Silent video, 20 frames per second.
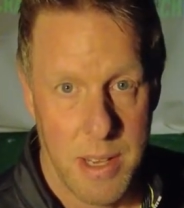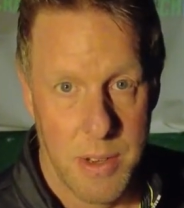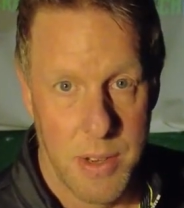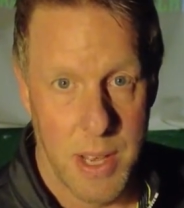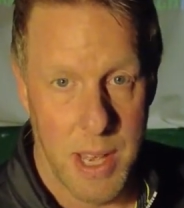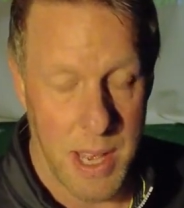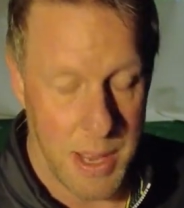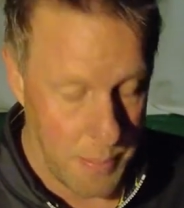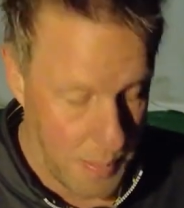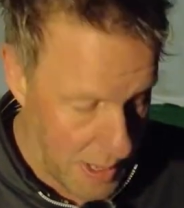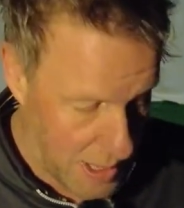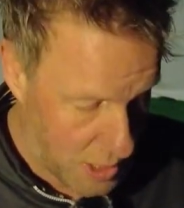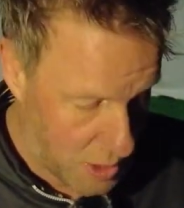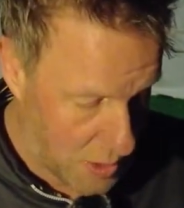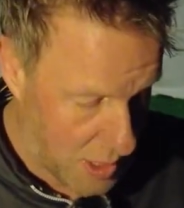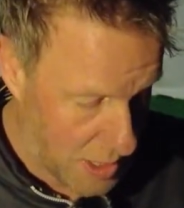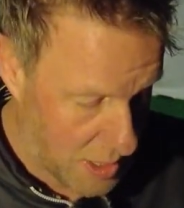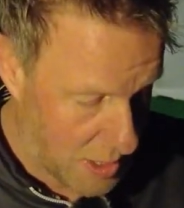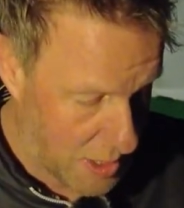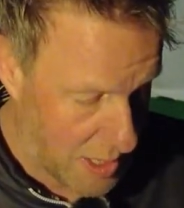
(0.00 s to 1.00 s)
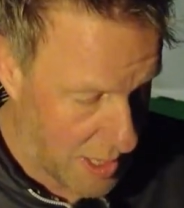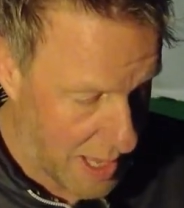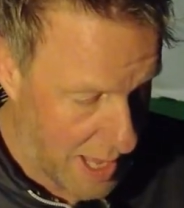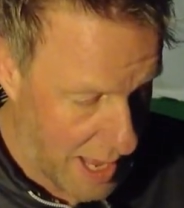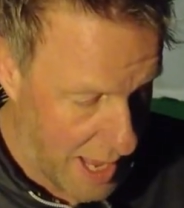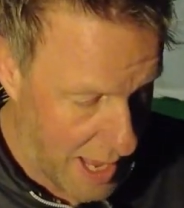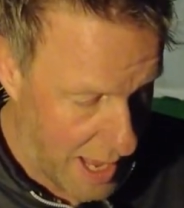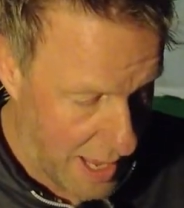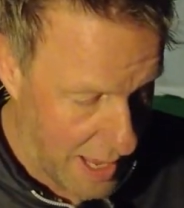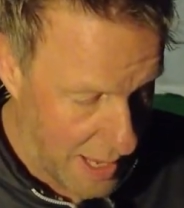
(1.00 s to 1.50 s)
Okay, my strategy
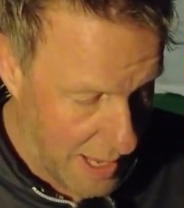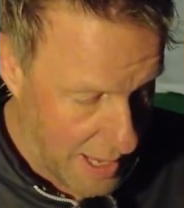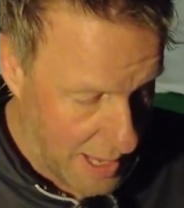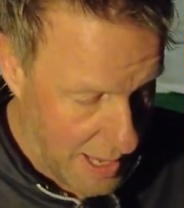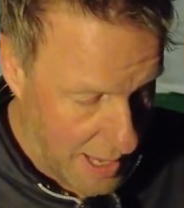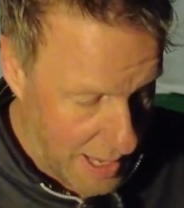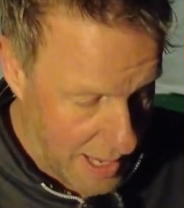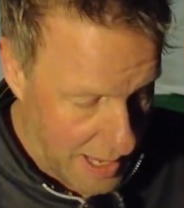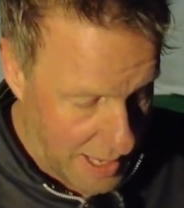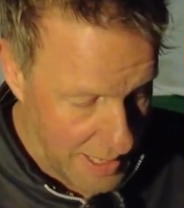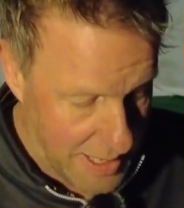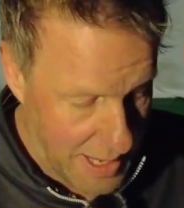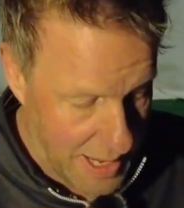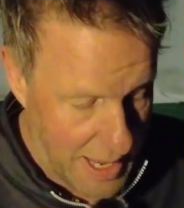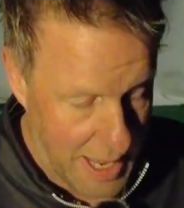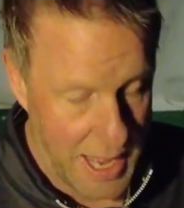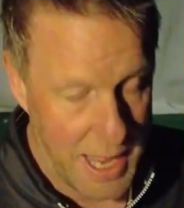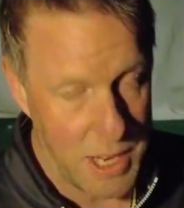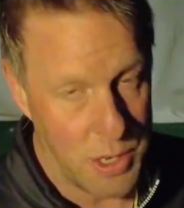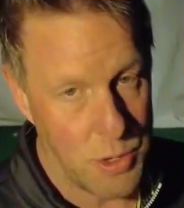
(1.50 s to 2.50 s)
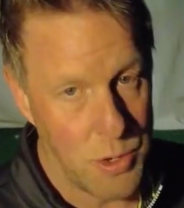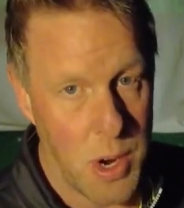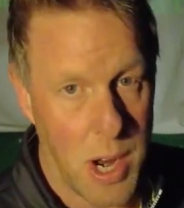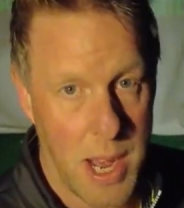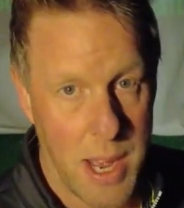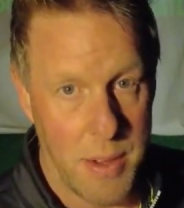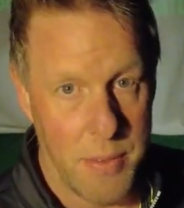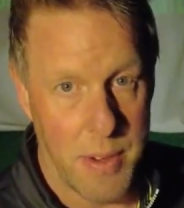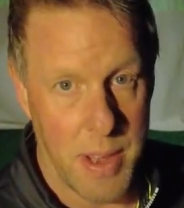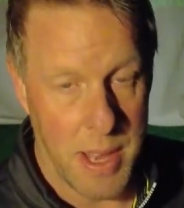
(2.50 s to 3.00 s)
there is I hit
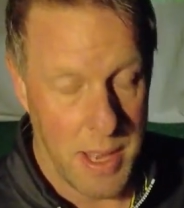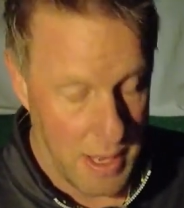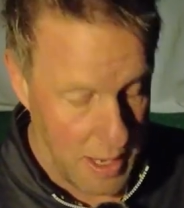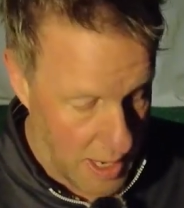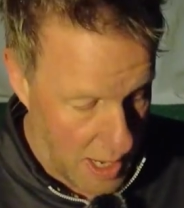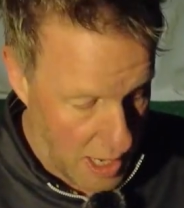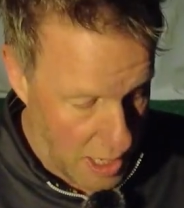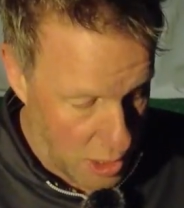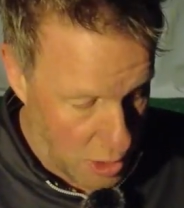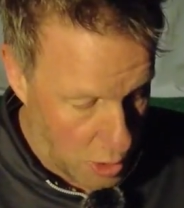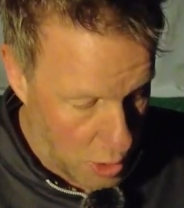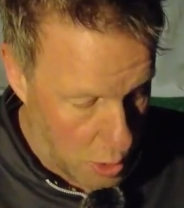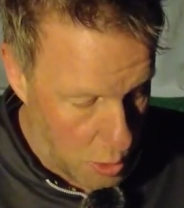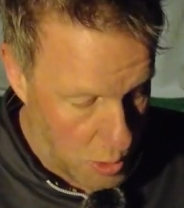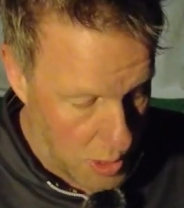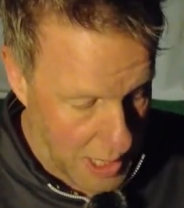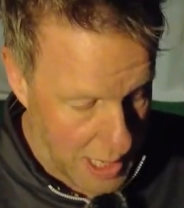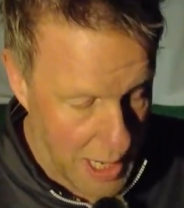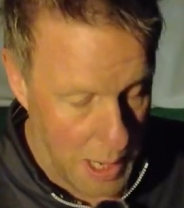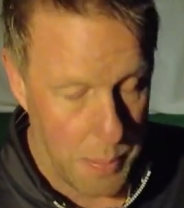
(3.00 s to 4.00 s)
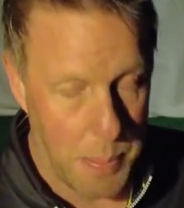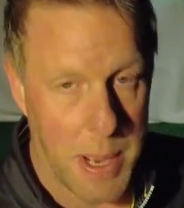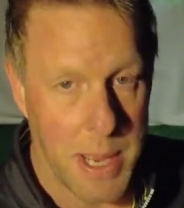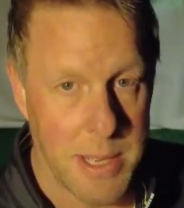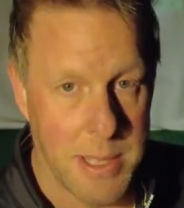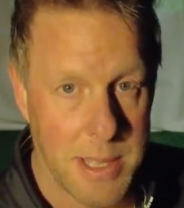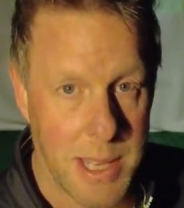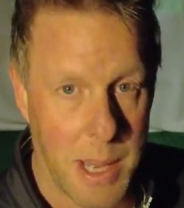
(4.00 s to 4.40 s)
driver, I usually get it past